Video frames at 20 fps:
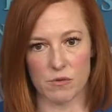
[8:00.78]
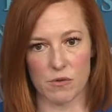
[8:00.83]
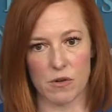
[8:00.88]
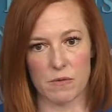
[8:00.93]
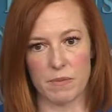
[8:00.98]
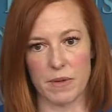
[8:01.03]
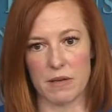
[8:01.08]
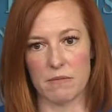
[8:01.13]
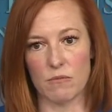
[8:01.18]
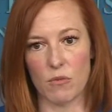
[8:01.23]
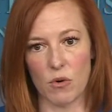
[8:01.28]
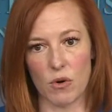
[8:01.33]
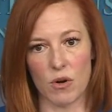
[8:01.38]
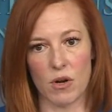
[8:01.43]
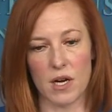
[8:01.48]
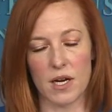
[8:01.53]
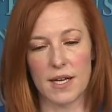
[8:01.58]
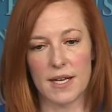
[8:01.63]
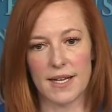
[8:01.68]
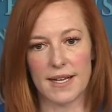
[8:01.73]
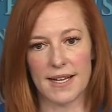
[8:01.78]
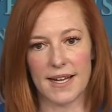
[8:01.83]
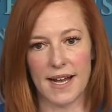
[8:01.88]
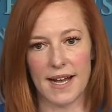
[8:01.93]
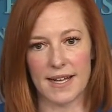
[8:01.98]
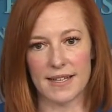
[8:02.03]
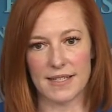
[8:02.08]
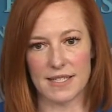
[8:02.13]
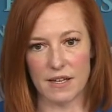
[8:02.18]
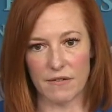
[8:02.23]
where it'd be more
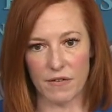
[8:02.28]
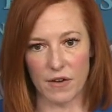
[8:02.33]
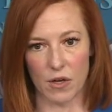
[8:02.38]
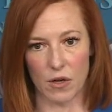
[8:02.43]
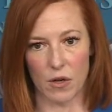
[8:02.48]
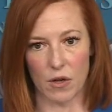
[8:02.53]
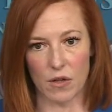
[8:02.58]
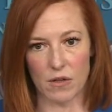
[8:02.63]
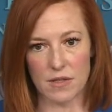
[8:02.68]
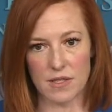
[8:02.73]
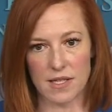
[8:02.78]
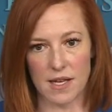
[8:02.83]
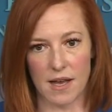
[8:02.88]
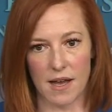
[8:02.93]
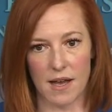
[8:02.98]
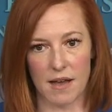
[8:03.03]
difficult